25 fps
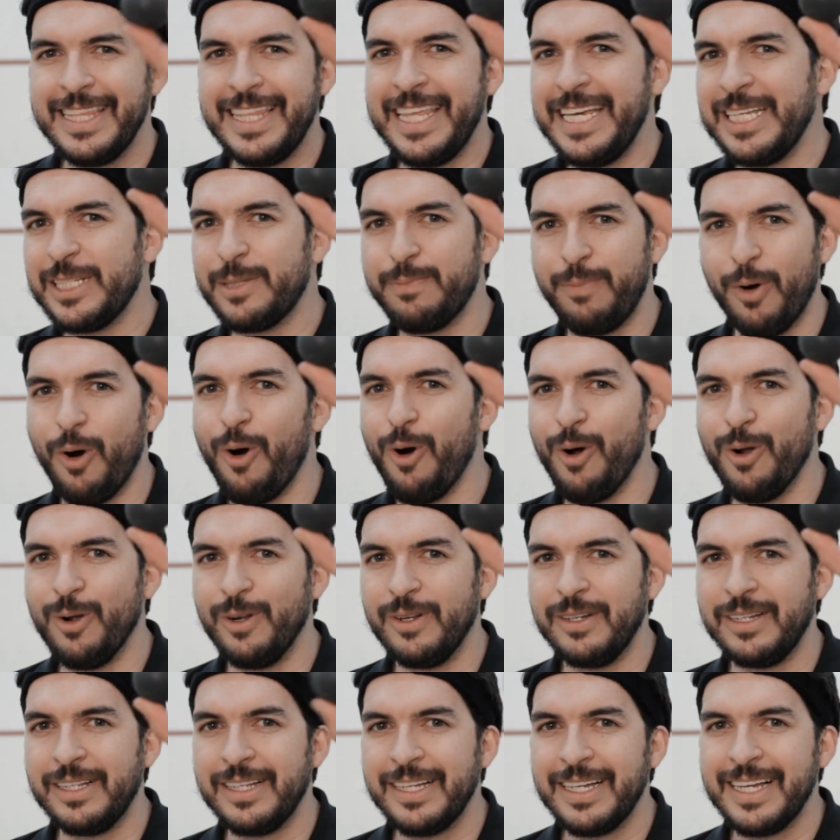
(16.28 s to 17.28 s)
this
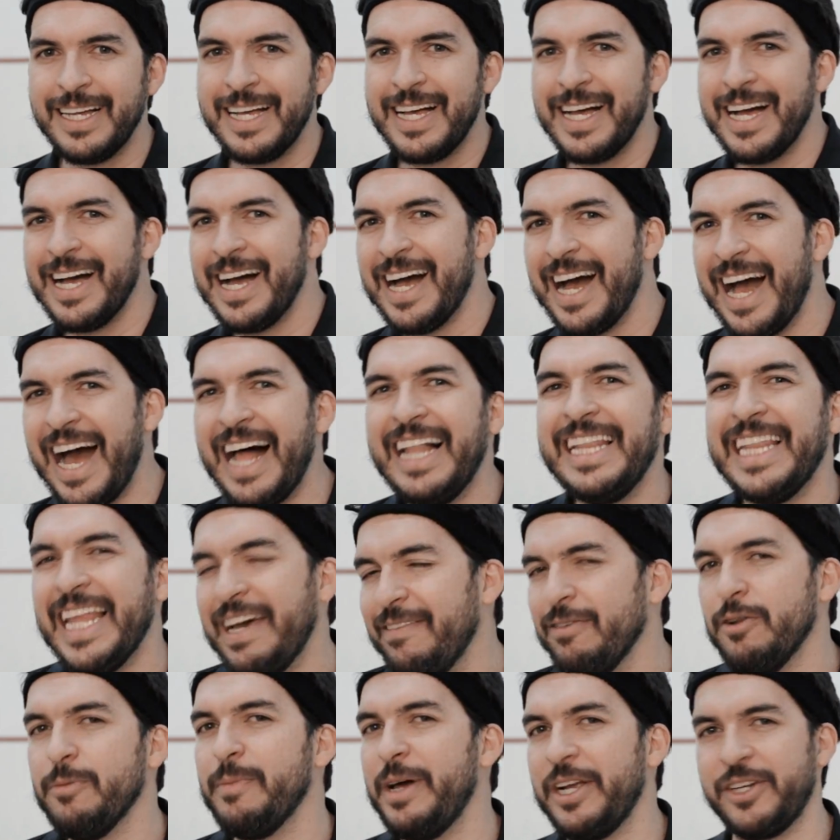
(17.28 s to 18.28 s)
ball and
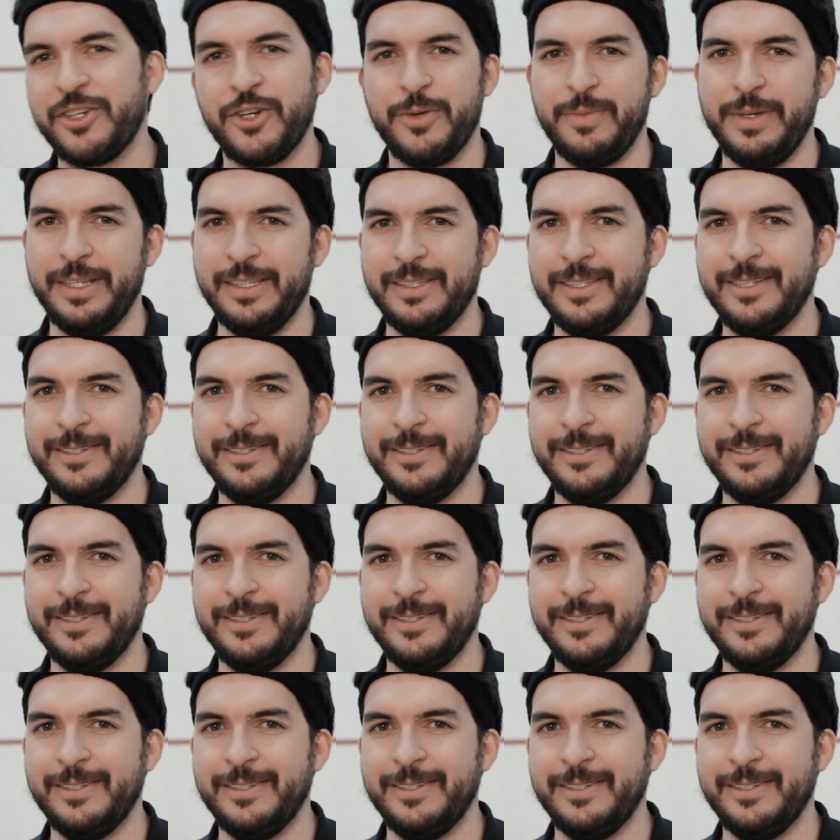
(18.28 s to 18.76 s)
level measurement?